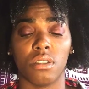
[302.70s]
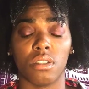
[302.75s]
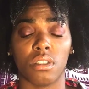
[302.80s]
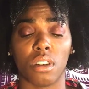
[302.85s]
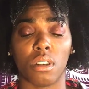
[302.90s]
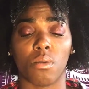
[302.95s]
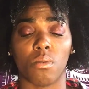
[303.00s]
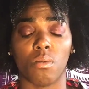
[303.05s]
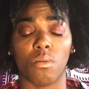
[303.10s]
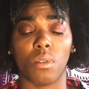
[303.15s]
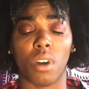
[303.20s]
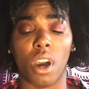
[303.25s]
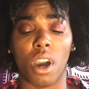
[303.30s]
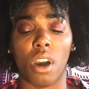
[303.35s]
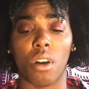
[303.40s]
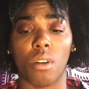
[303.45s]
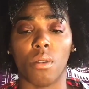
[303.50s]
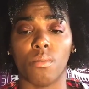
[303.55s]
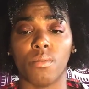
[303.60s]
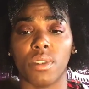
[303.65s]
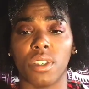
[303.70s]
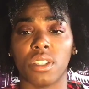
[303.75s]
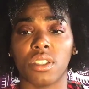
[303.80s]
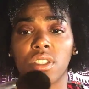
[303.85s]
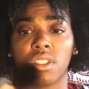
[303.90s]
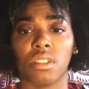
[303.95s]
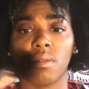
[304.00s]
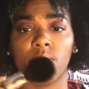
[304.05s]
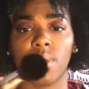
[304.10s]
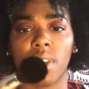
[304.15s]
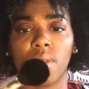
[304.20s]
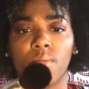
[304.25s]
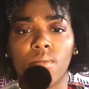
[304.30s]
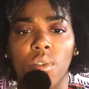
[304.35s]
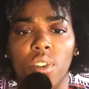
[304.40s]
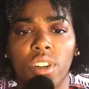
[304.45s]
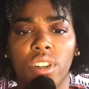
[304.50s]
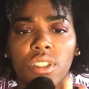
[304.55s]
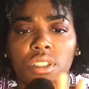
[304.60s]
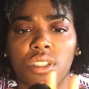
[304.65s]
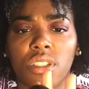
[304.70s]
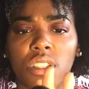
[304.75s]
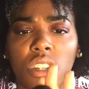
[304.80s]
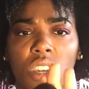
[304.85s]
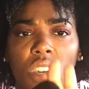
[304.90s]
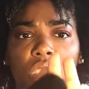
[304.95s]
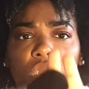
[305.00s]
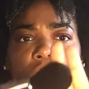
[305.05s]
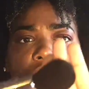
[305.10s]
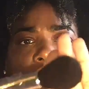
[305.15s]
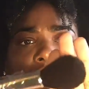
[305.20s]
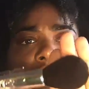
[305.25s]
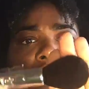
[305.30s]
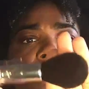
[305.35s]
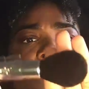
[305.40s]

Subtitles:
Like, wow. But it's just a big brush. Like,